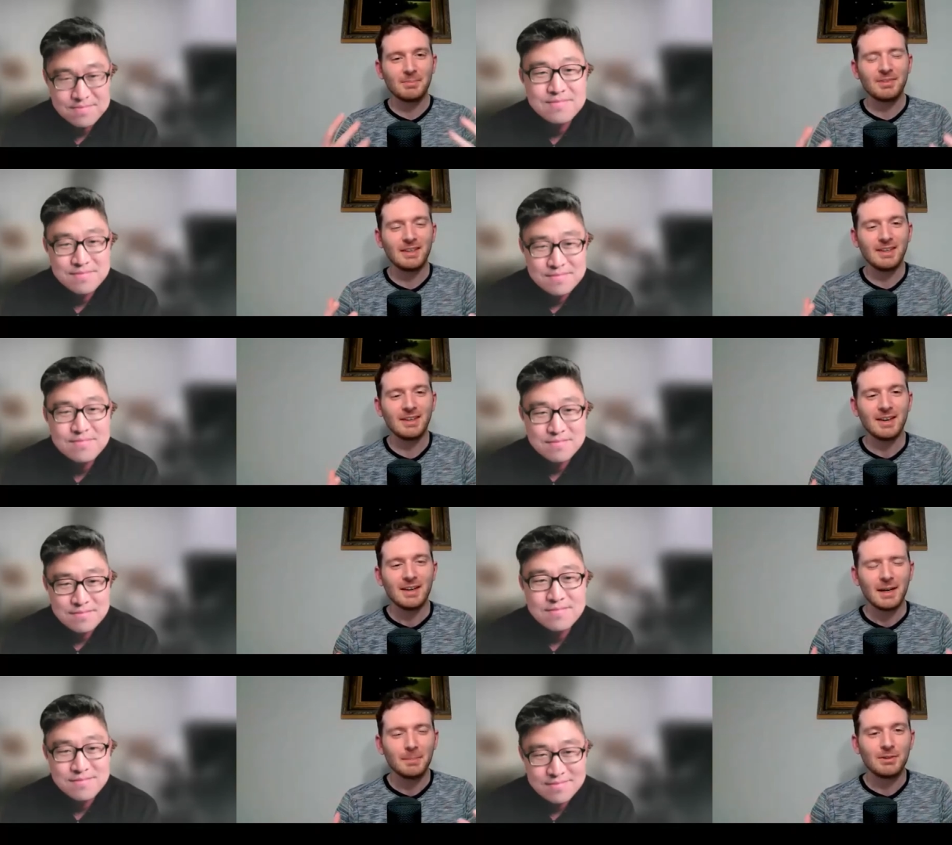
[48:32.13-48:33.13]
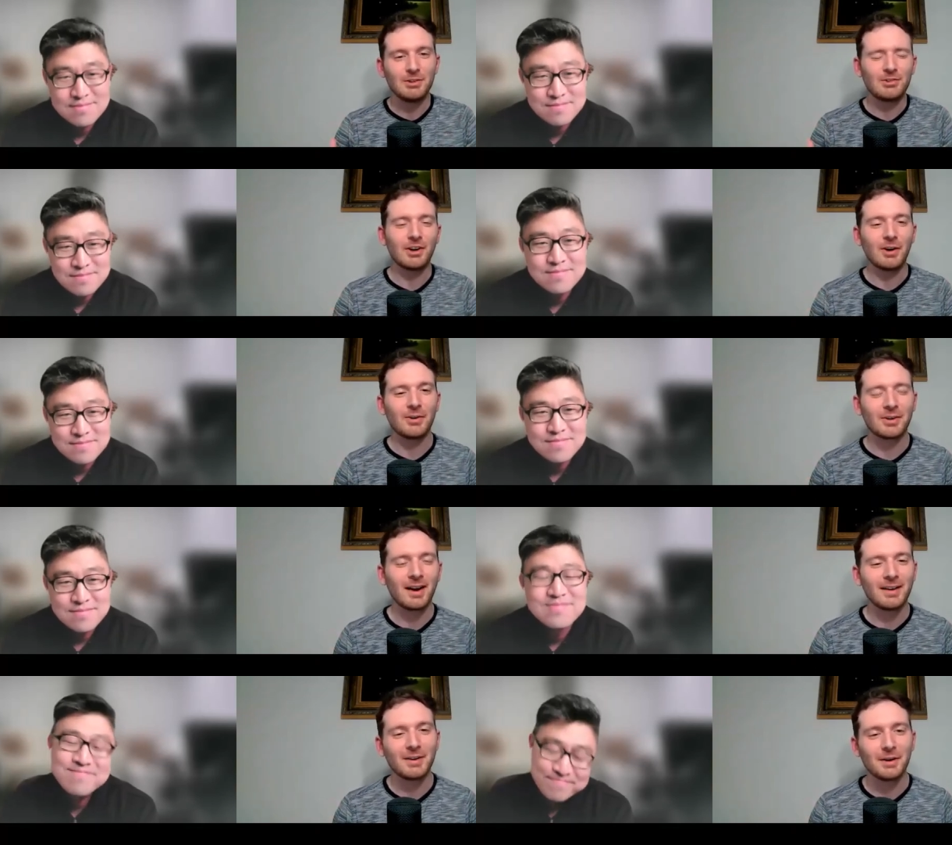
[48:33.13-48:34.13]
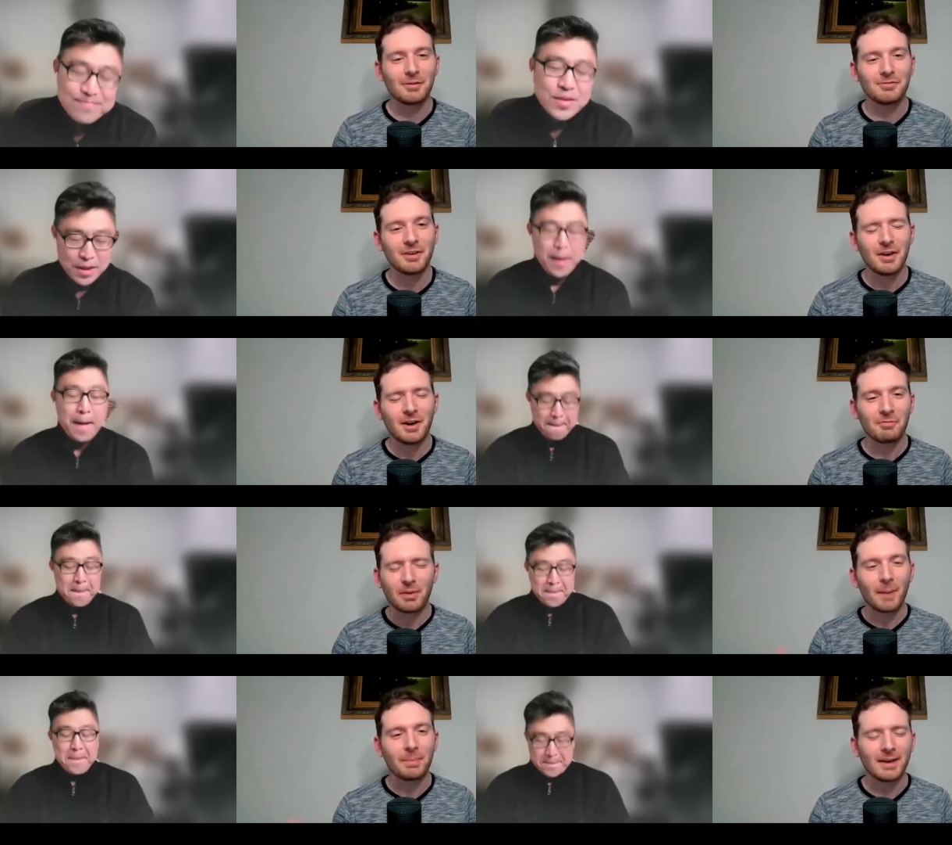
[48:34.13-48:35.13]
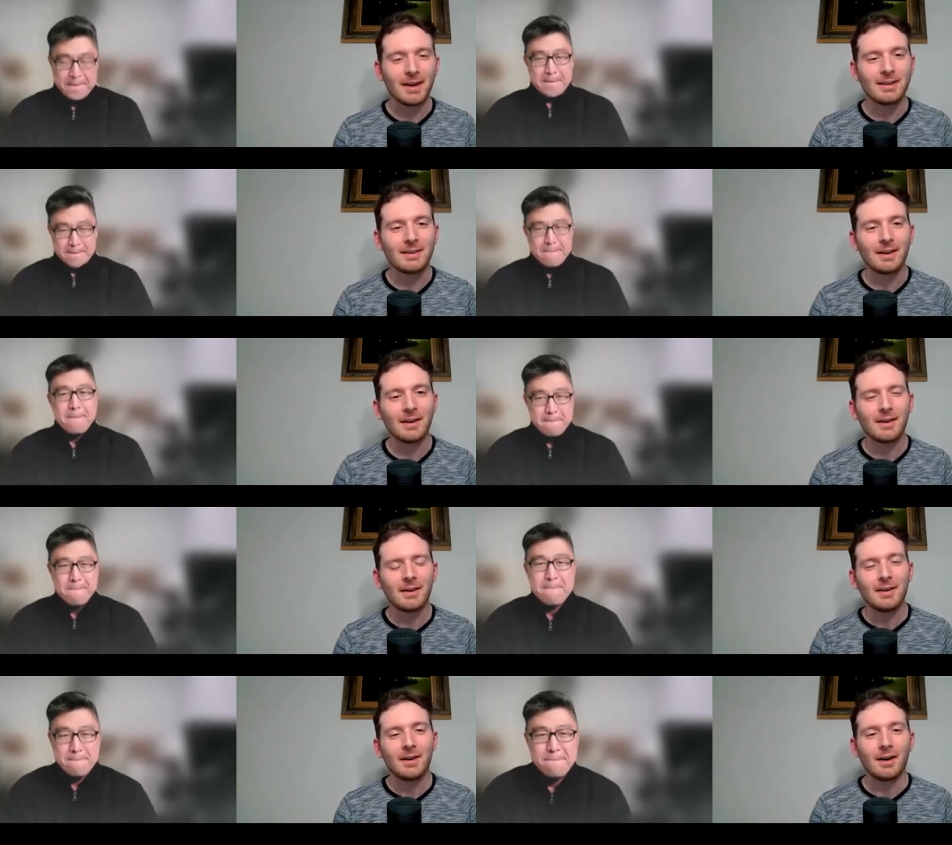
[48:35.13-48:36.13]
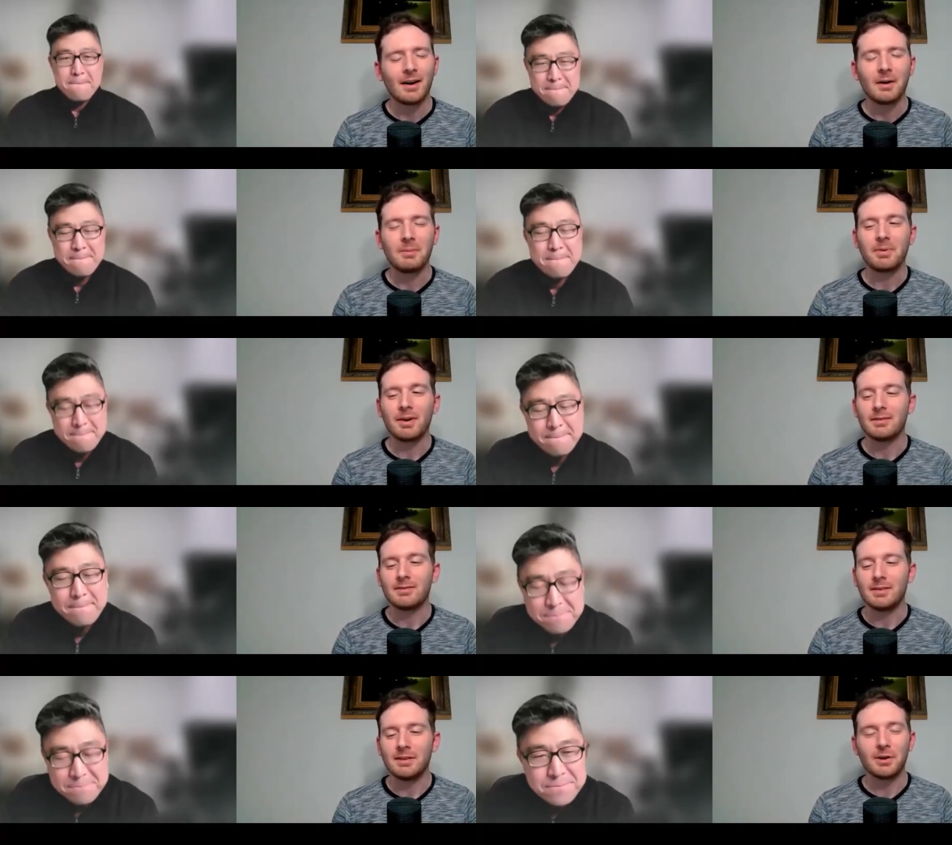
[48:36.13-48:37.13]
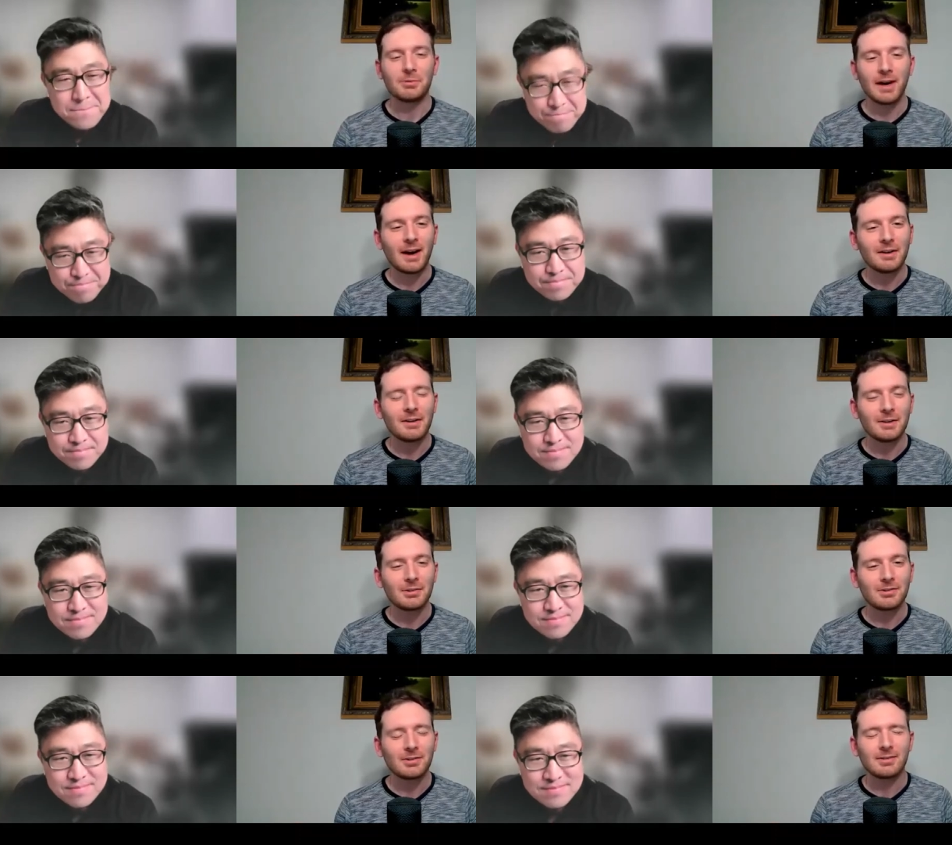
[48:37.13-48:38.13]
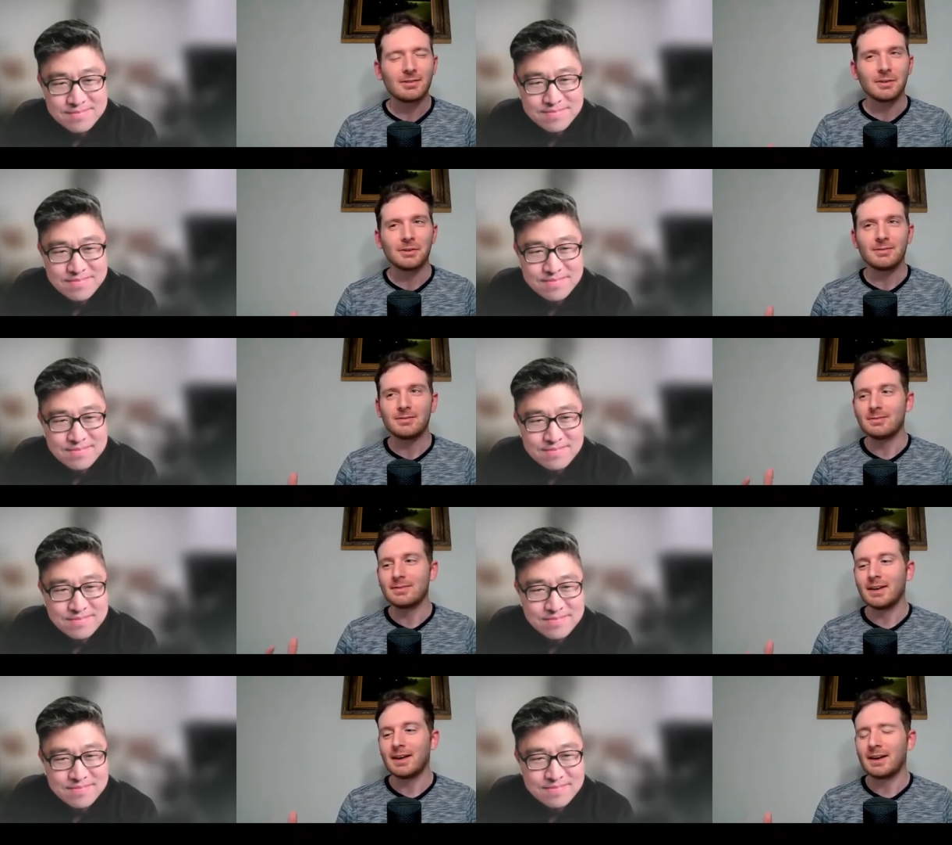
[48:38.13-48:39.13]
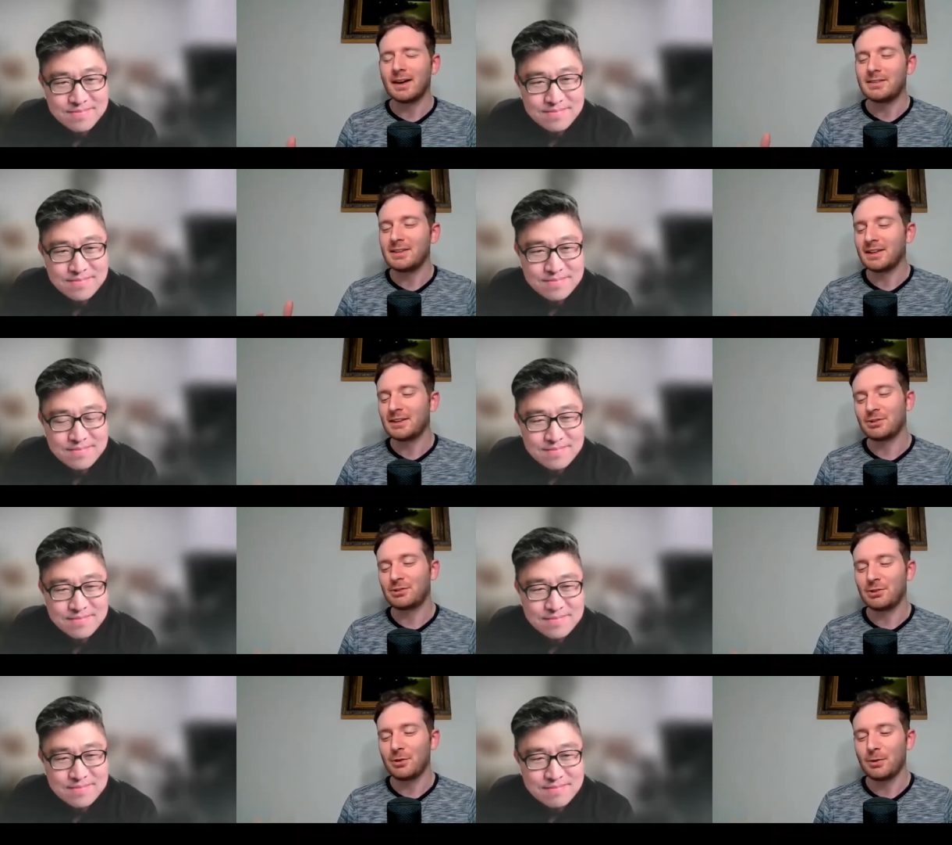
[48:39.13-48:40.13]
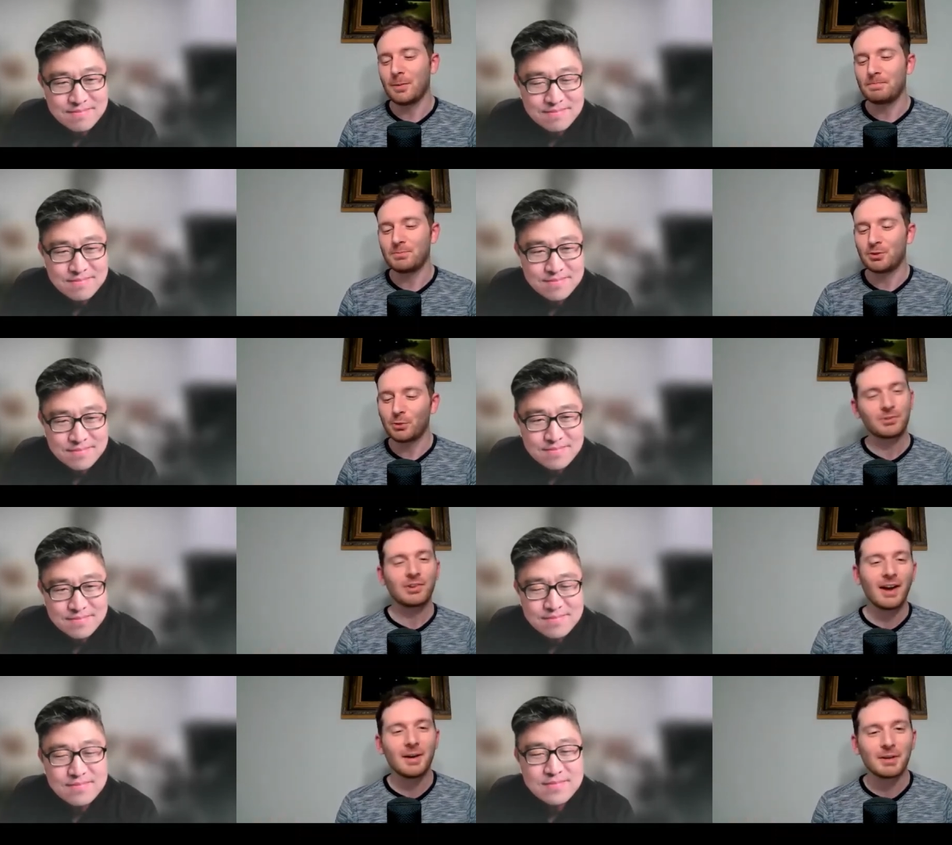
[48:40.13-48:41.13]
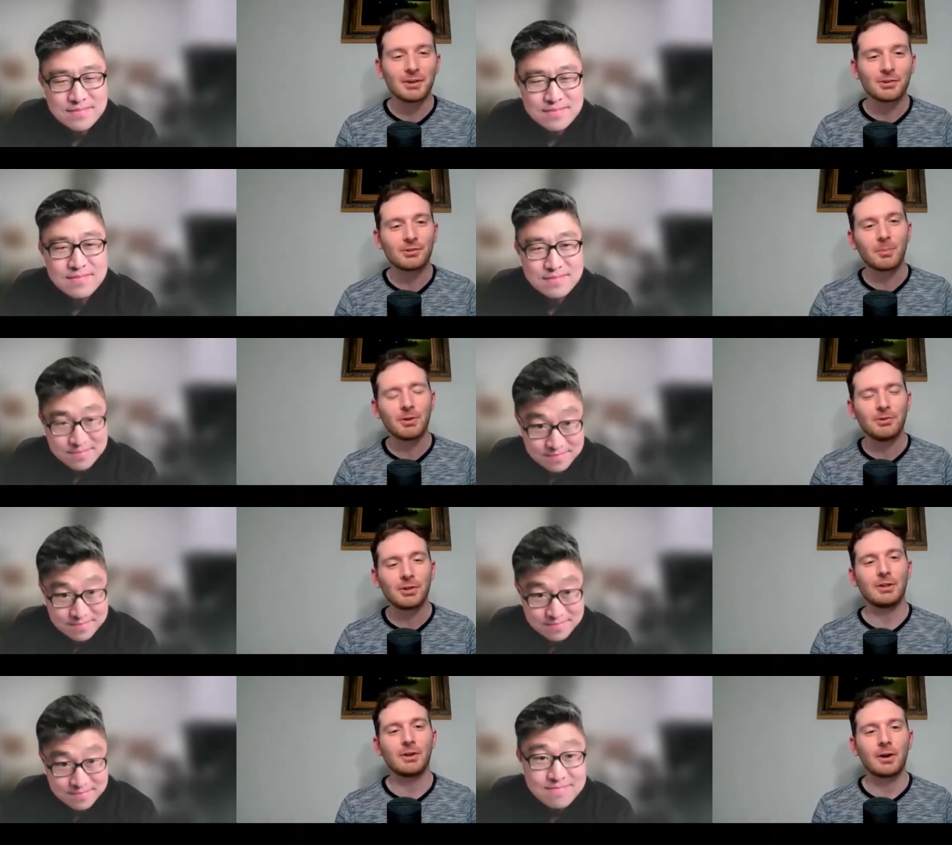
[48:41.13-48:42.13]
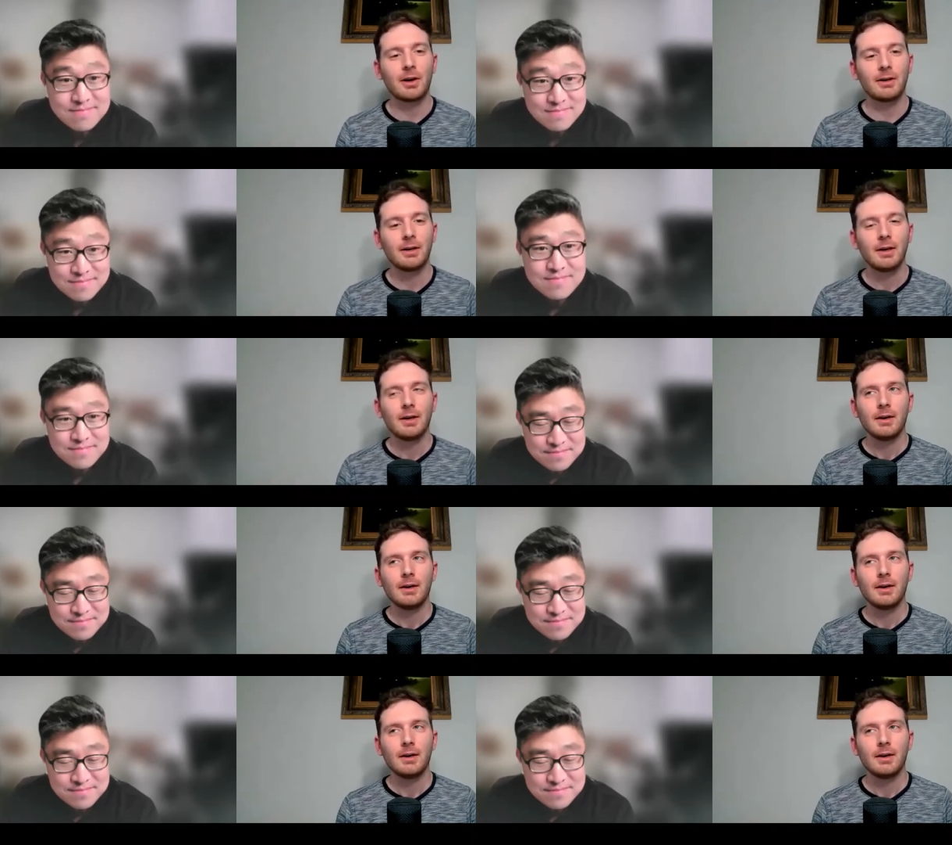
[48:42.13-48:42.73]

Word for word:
Speaker 1: empty empty shell kind of of propaganda um, but you know in reality there's you know that i think that's just so short-sighted because there's so much you can learn